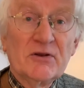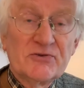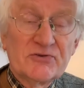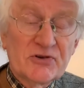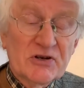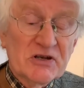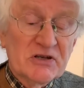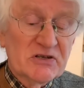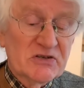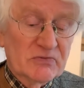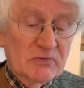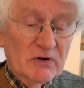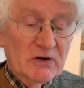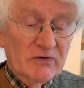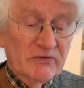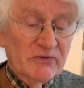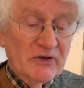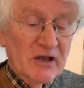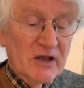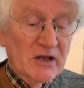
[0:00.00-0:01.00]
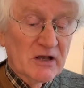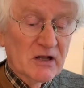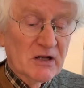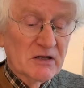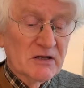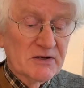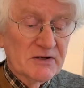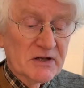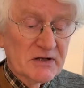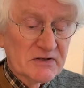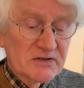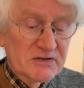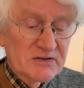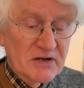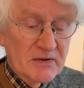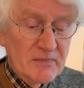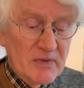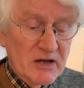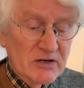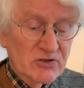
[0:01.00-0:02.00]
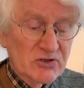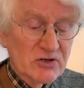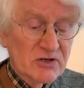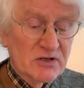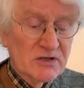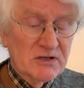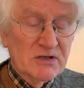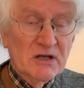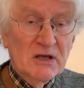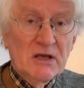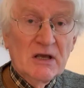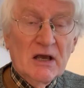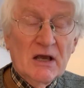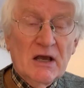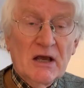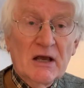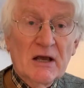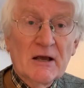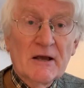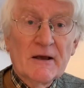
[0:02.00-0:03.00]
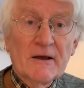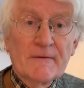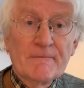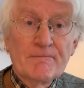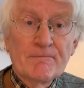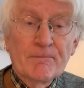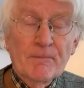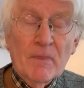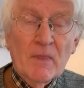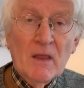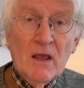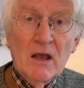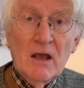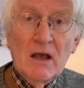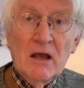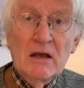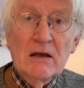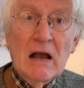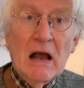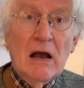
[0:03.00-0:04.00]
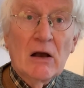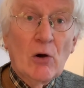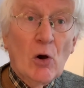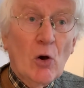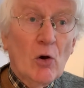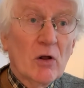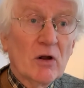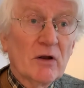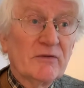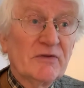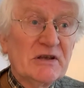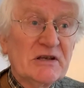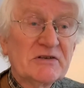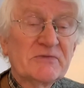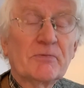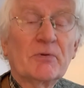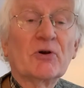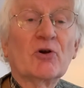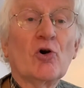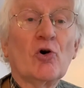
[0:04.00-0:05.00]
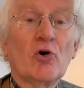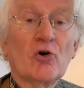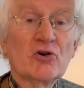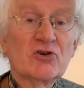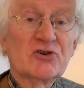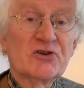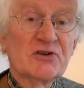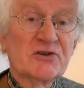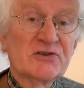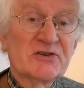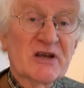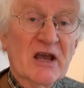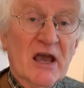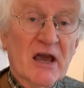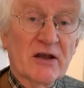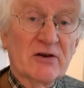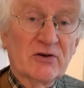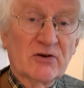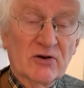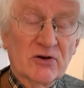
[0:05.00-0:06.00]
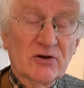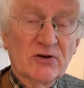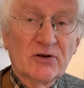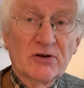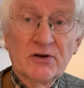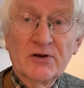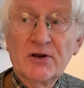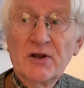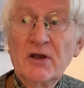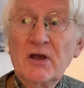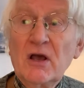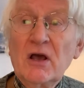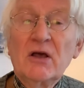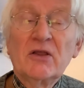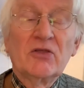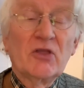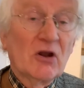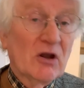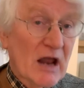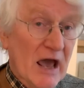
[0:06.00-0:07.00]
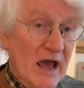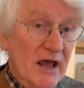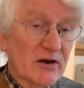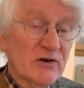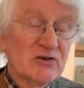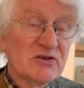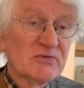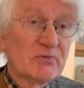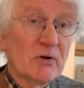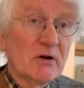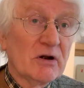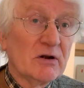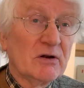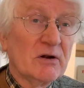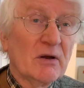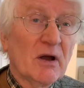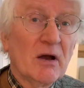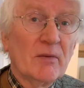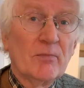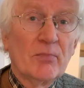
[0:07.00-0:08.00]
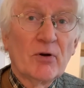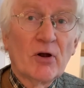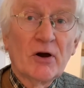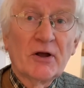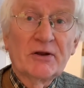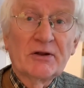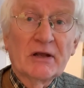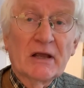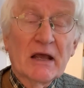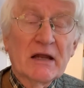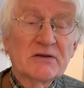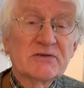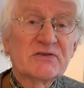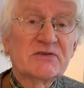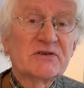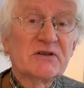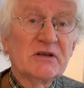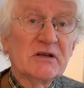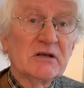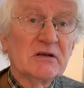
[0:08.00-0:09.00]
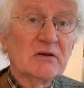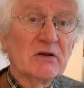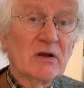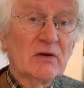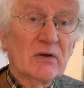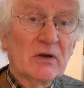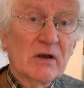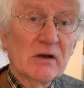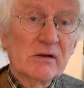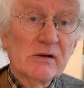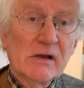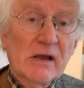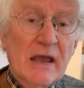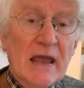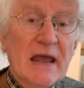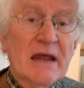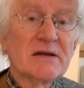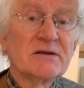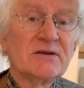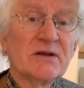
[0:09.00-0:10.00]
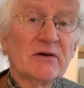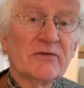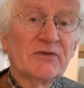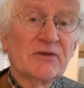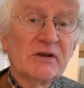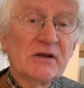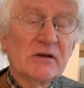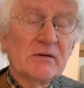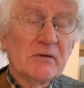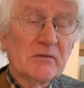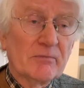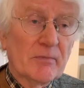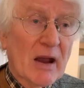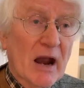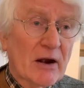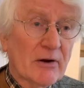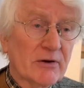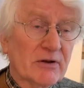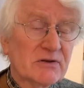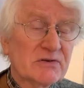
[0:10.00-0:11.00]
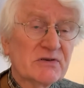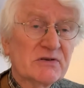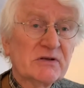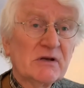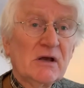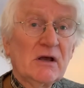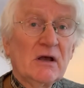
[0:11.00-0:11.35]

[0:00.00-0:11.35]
trees were felled, as I mentioned. All of these precautions had occurred. The ladders were brought against the end of the barracks.